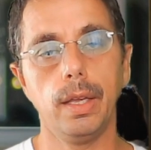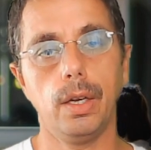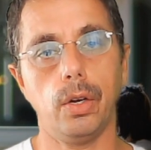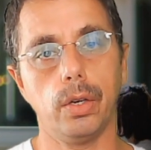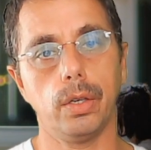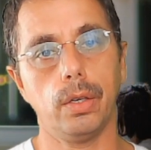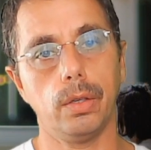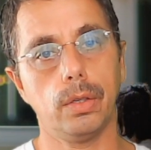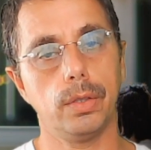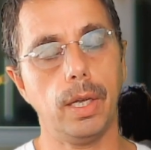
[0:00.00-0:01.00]

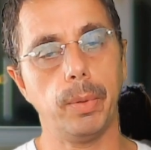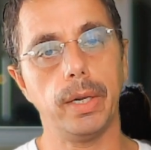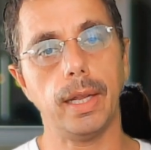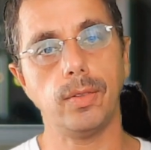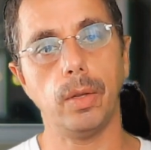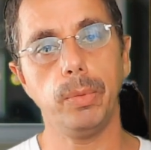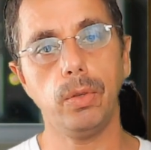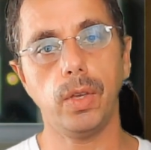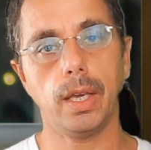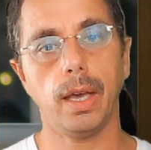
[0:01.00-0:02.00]
contemporary classical
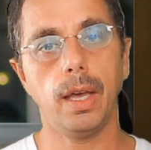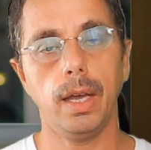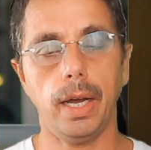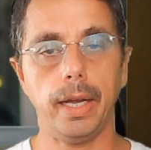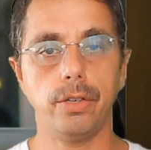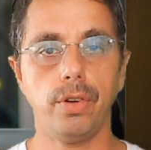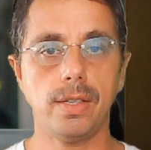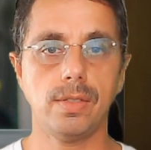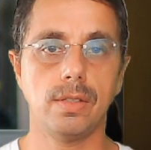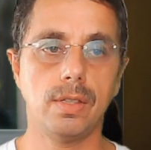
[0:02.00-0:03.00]
music, I
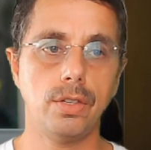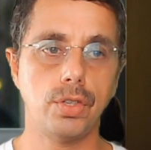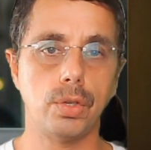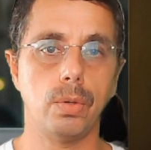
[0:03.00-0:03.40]
addressed this issue,